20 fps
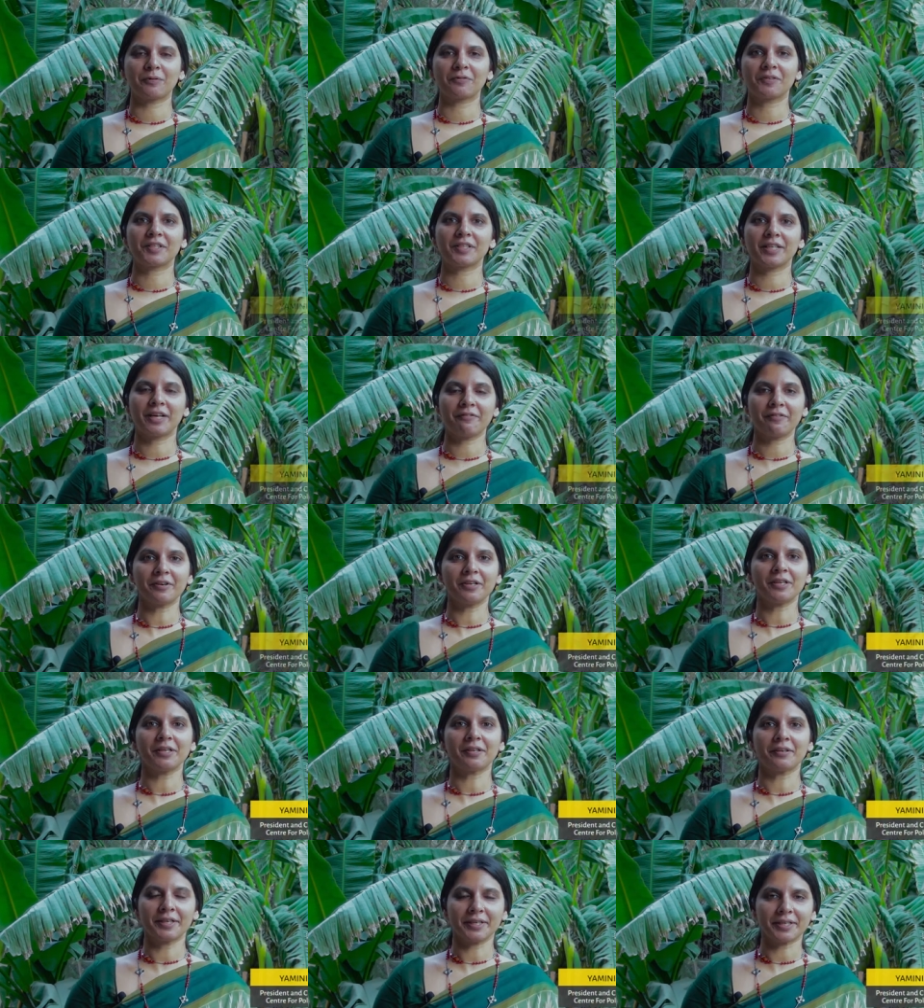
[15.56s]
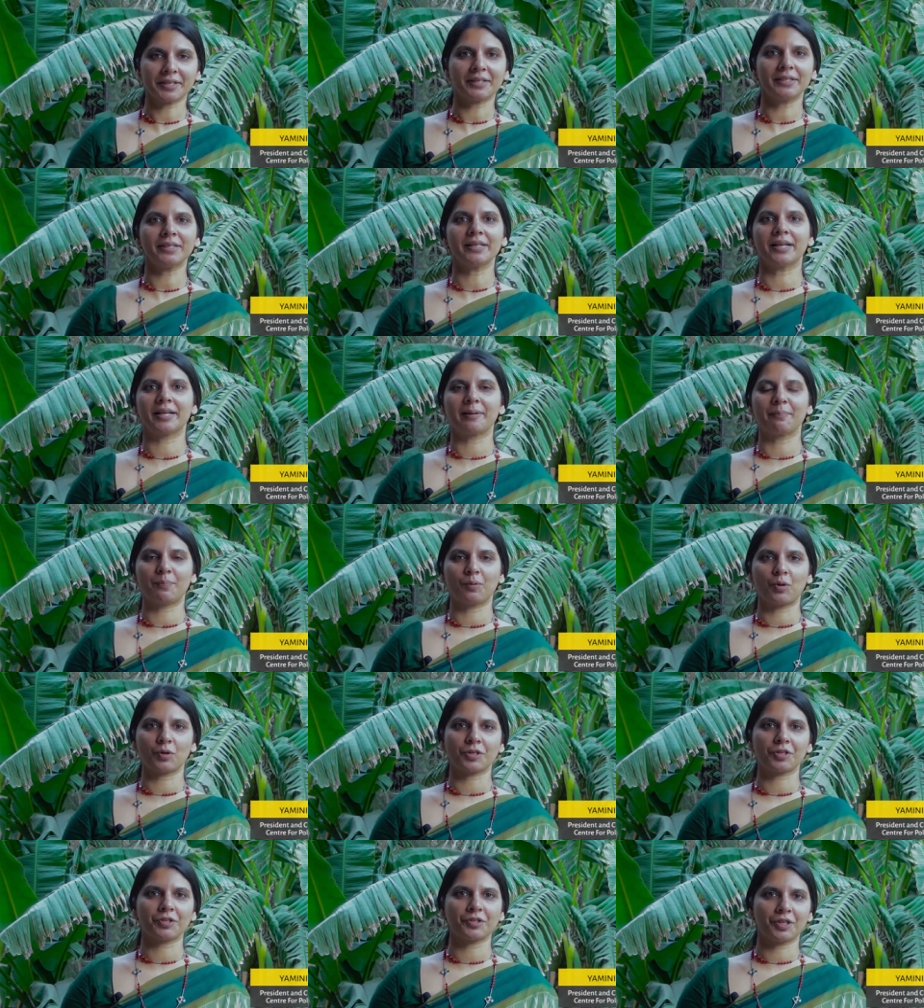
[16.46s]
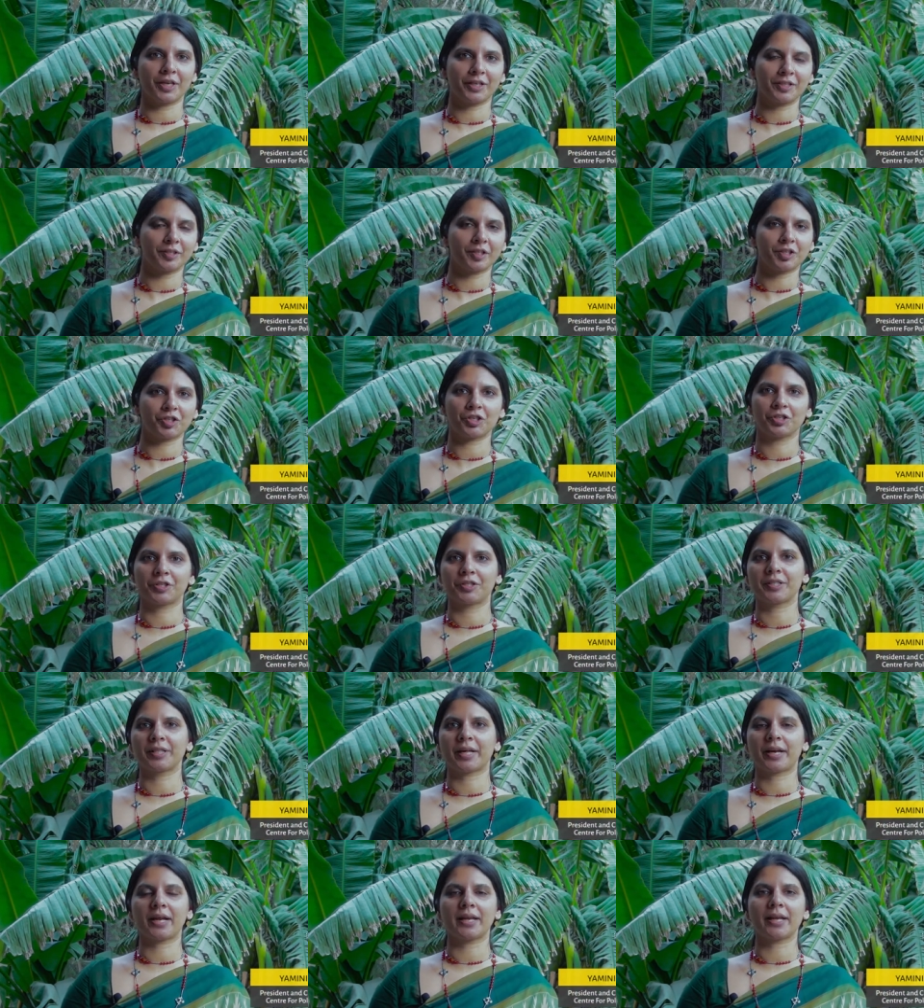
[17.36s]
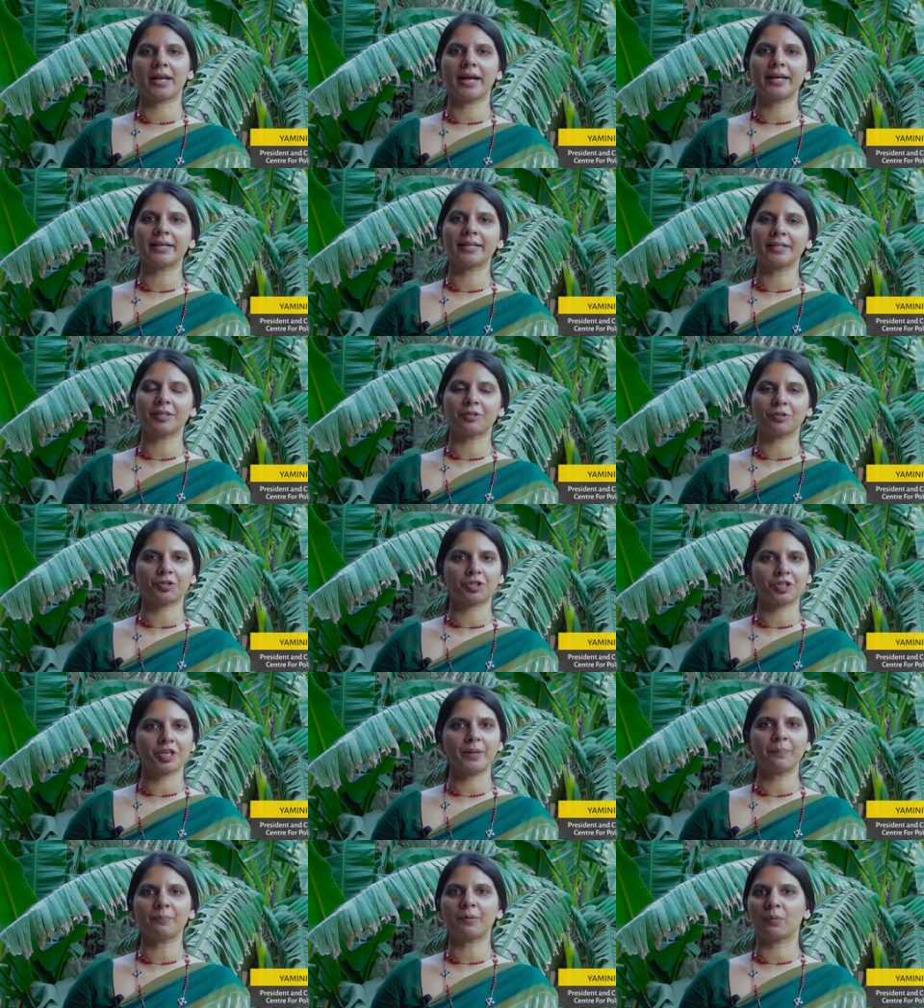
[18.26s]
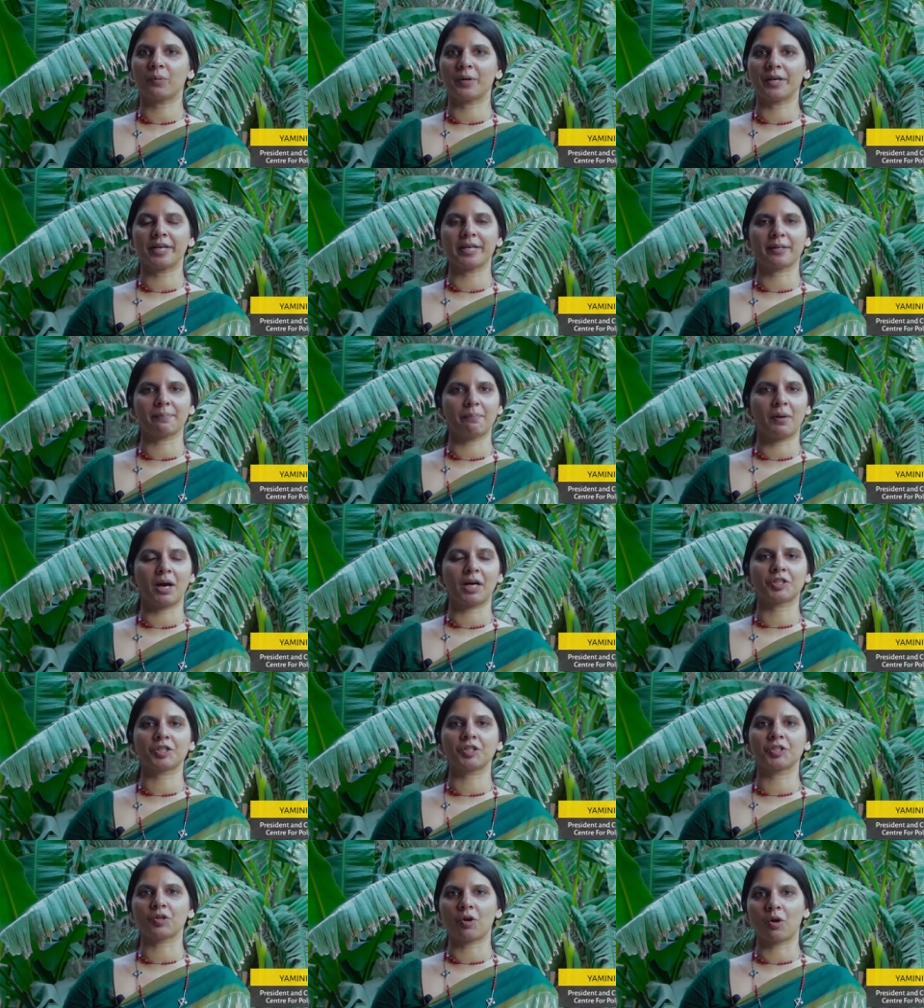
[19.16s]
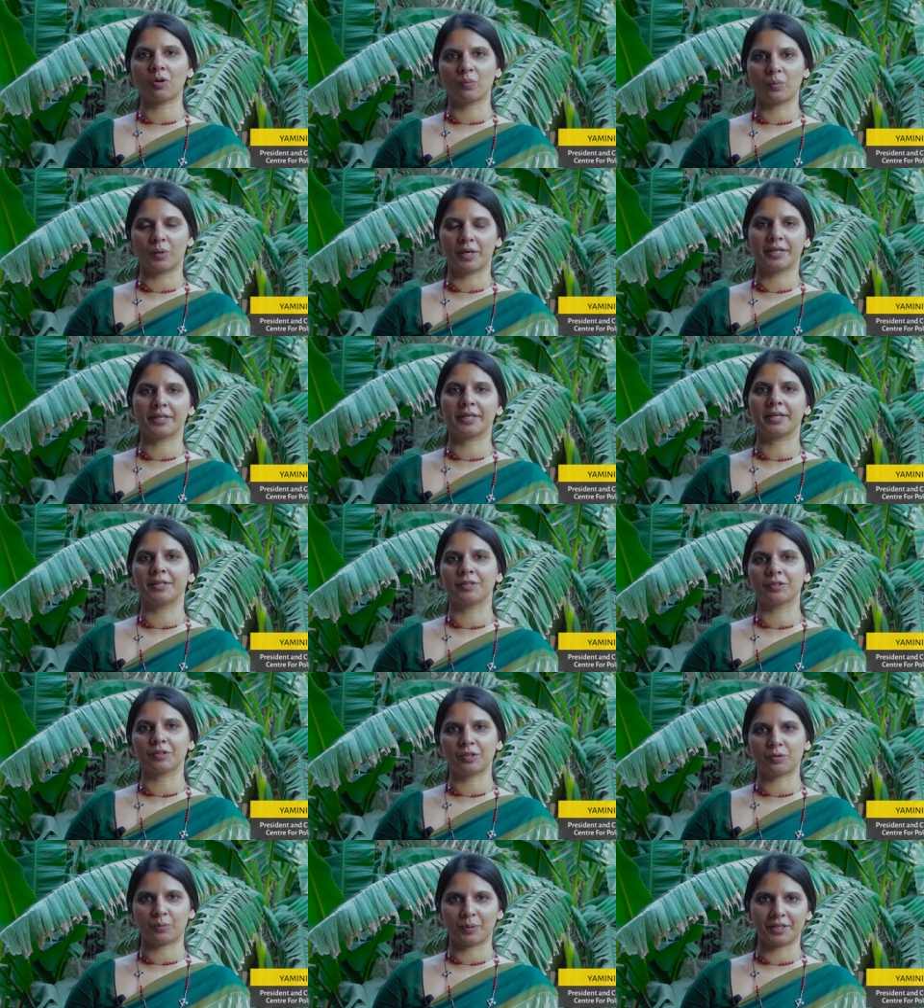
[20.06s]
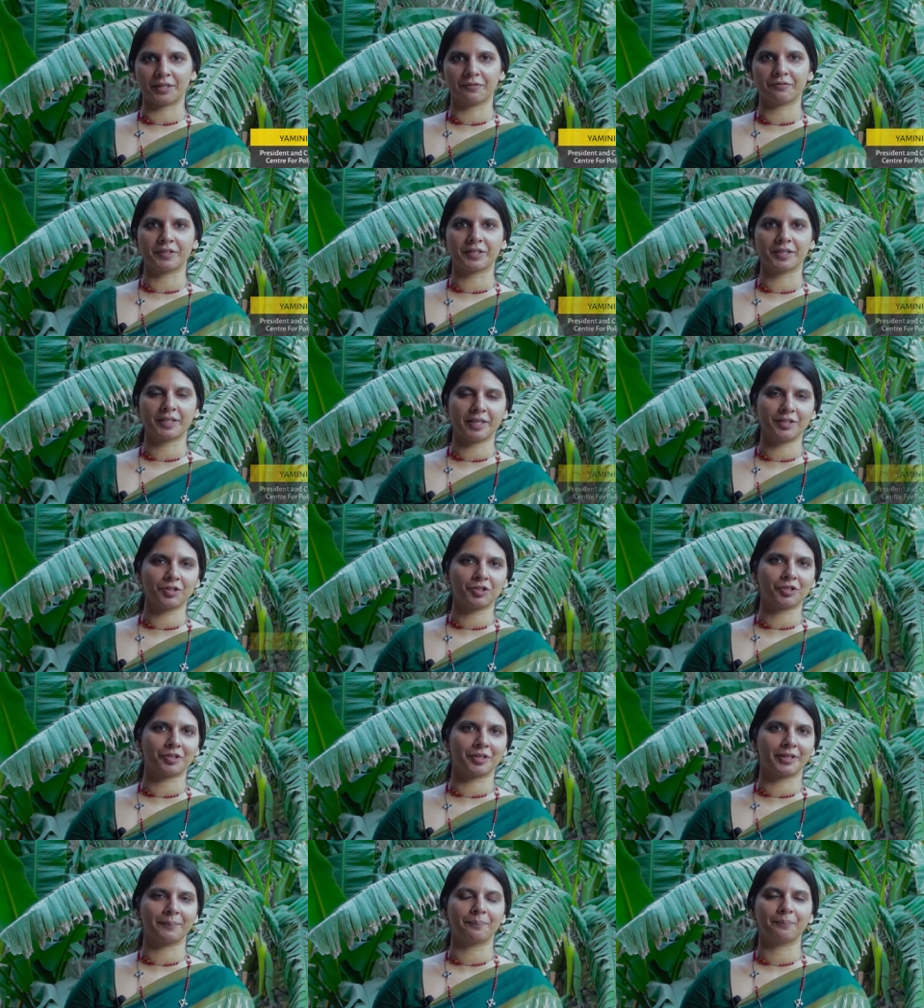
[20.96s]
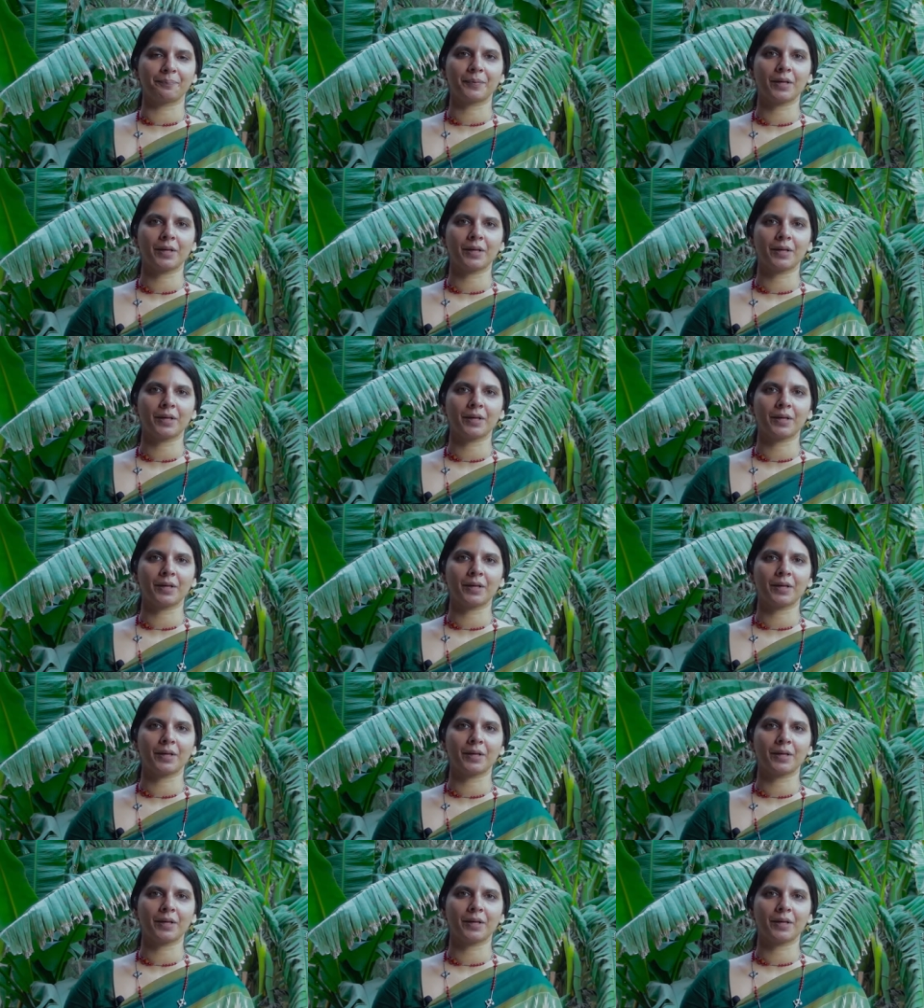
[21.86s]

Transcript: of several critical and important transitions that are likely to shape the way it marches onward into the 21st century.